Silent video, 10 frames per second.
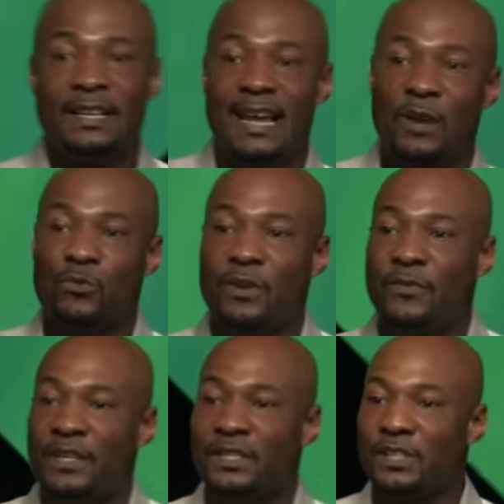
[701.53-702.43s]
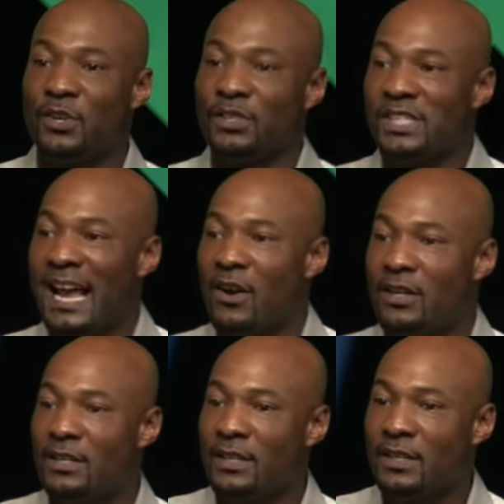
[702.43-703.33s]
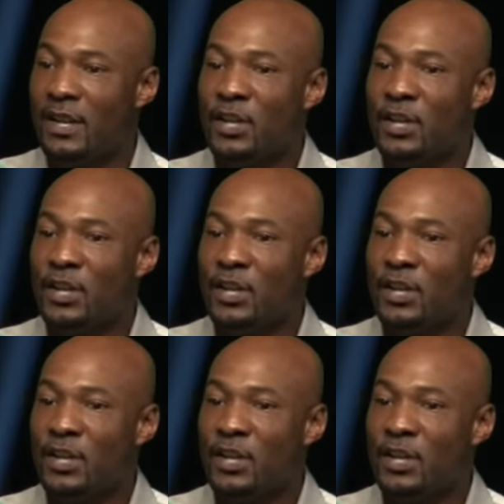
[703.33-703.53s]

not revisit your childhood,